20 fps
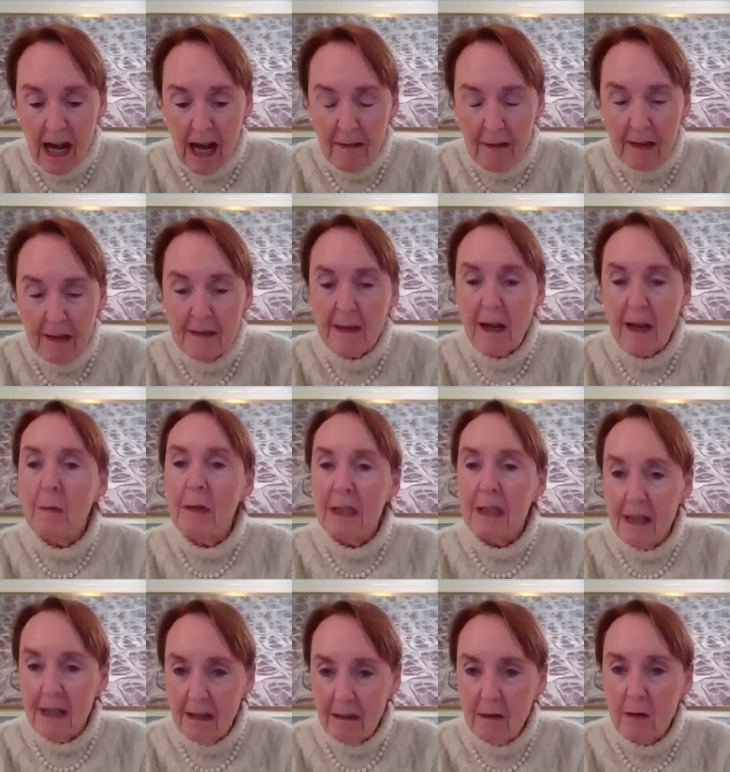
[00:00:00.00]
uh, that's
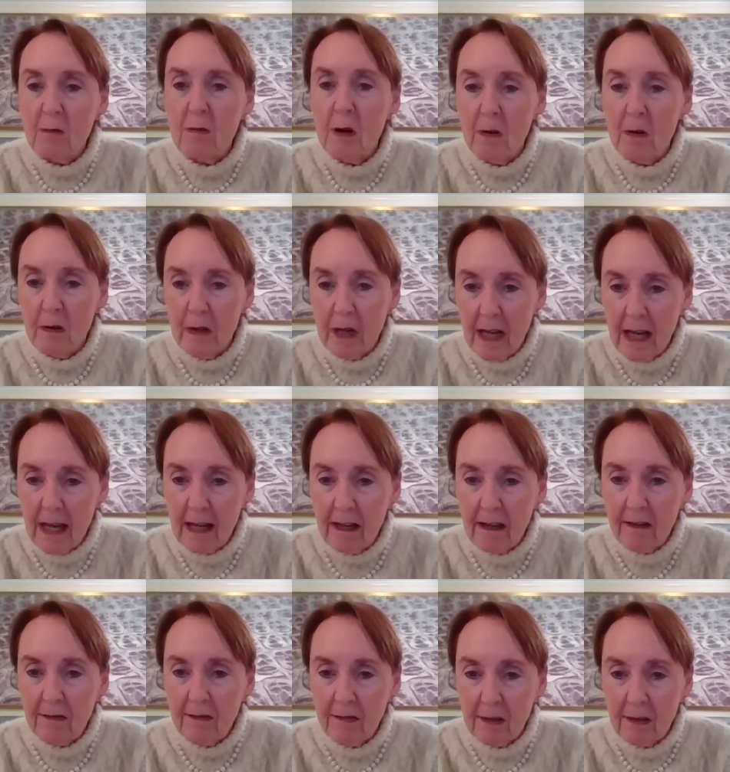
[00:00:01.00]
coming down the road at
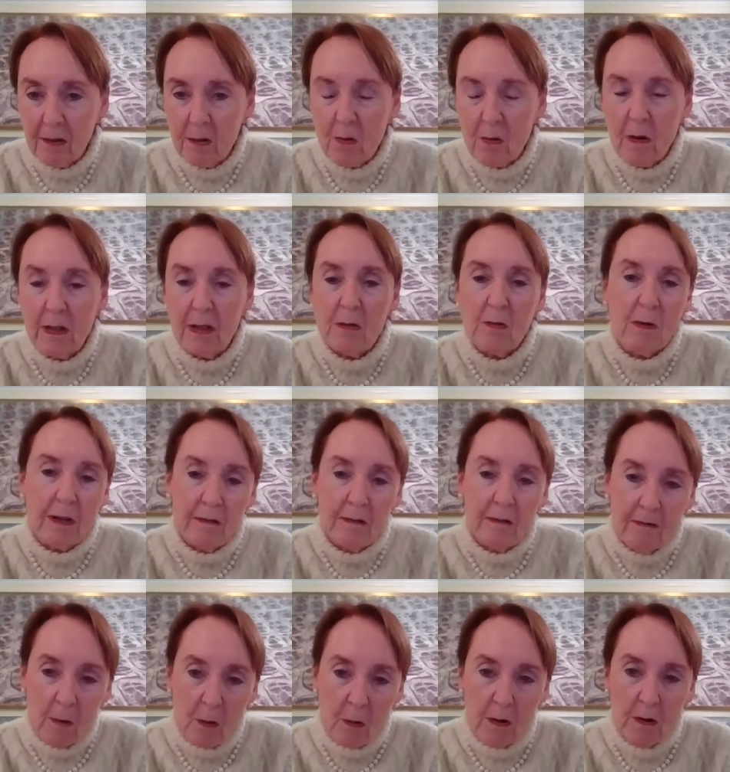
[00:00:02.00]
us in
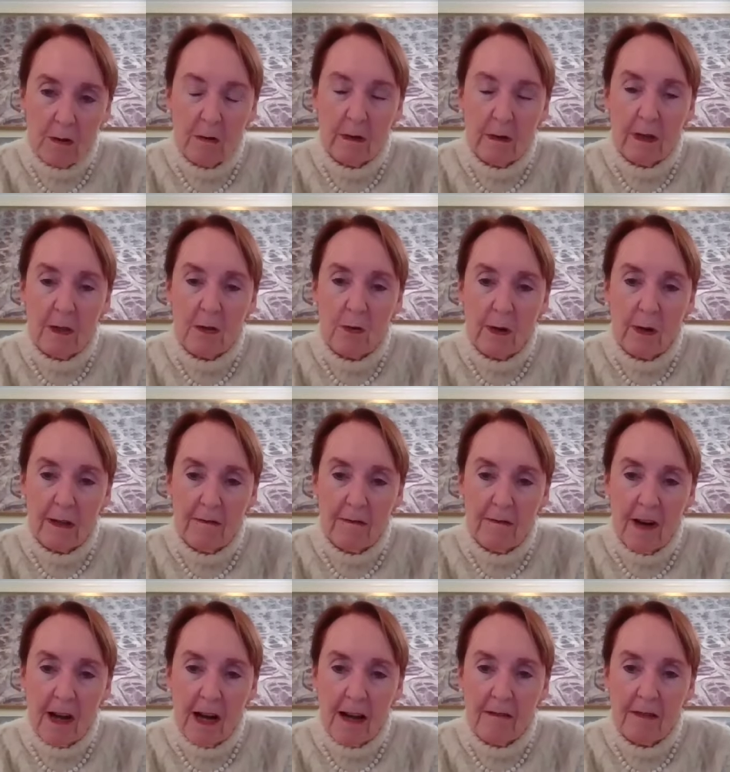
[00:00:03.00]
2024,
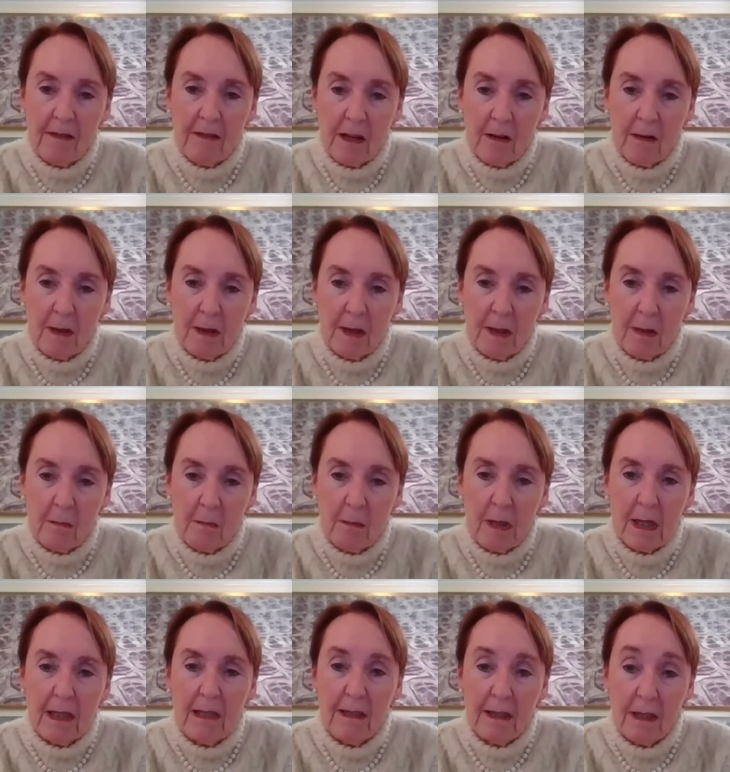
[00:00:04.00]
2025 that are in the
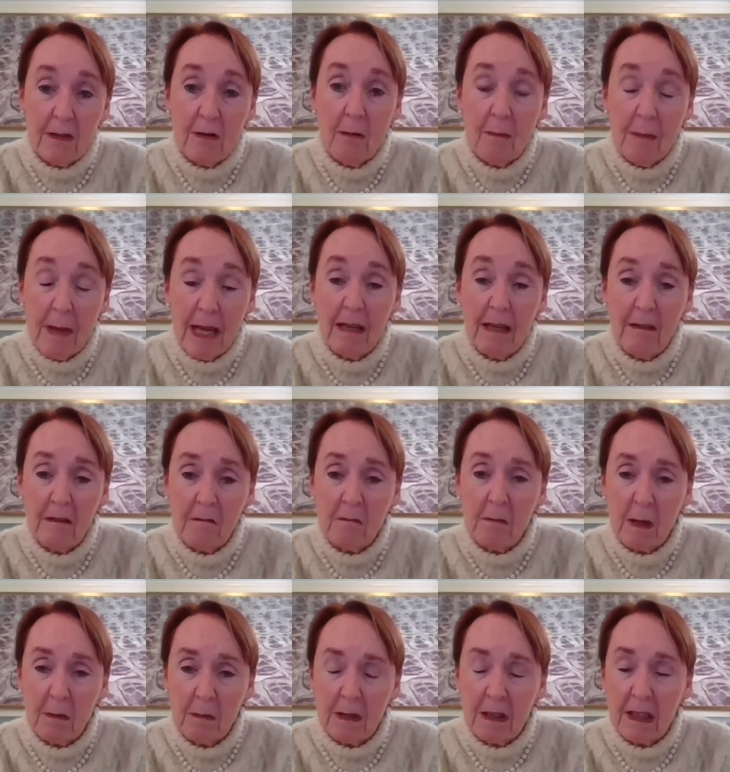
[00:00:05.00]
in the domain
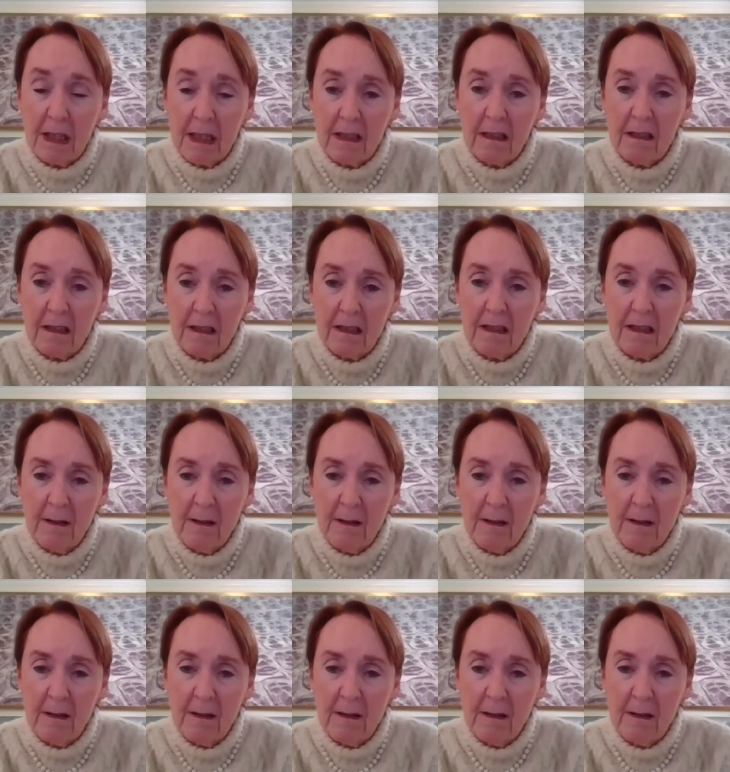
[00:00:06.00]
of public health?